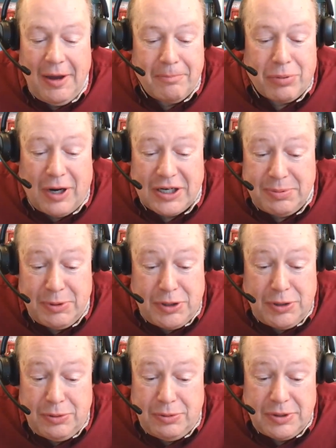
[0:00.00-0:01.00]
Proxima
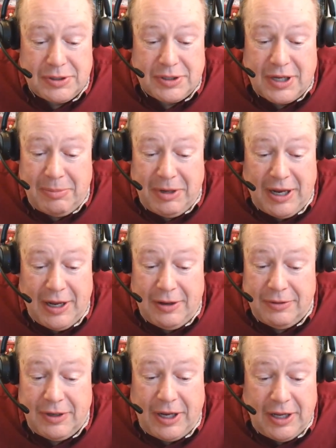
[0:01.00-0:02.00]
2 is coming
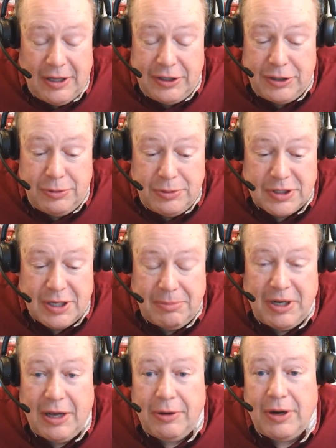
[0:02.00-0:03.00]
out. Haley 2 is
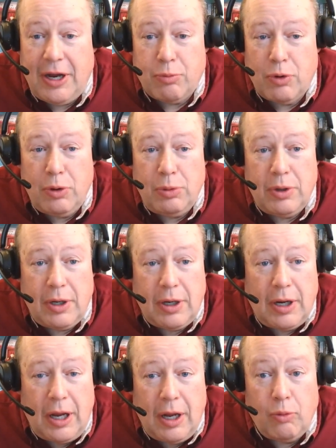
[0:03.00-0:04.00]
coming out. I wrote
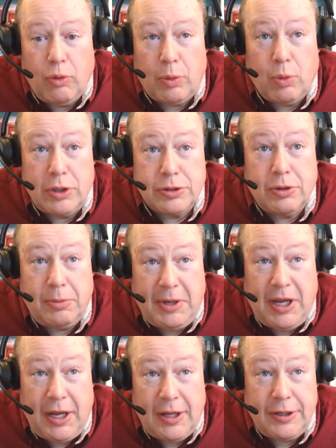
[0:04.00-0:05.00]
what was going to be
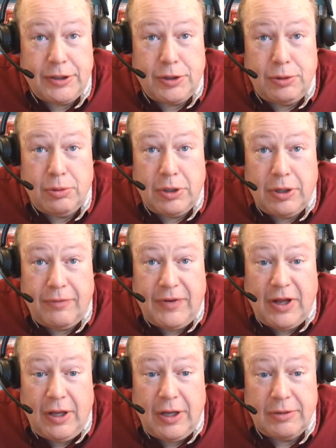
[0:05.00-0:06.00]
Haley 2, a
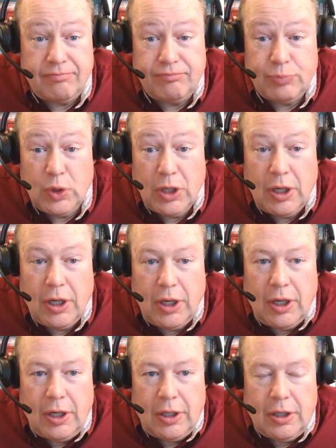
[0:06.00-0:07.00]
novella.
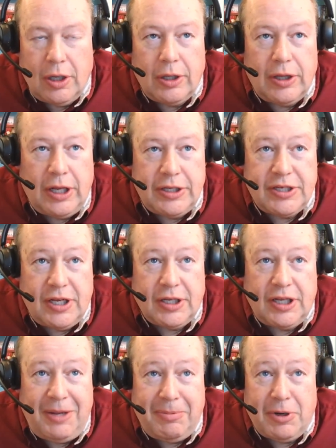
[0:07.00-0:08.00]
They said
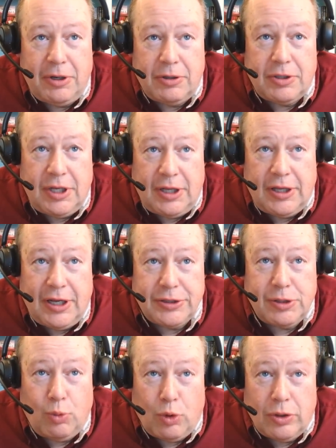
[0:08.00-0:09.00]
keep it under
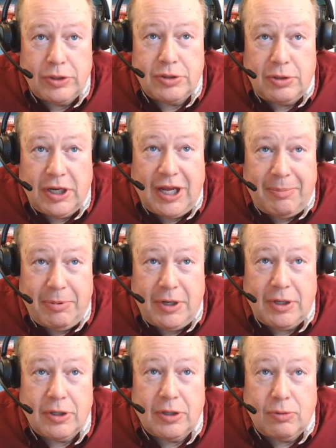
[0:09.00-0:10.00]
10,000 words, so I kept it
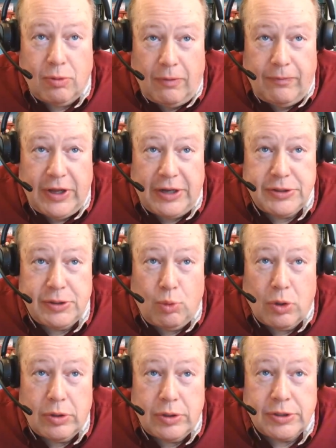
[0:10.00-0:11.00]
at 12,000
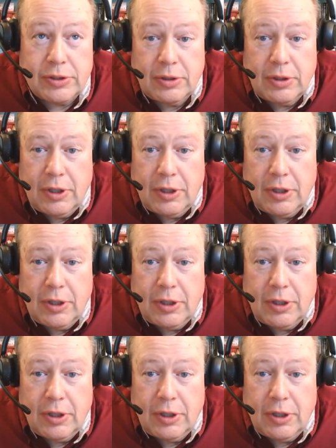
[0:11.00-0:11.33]
words.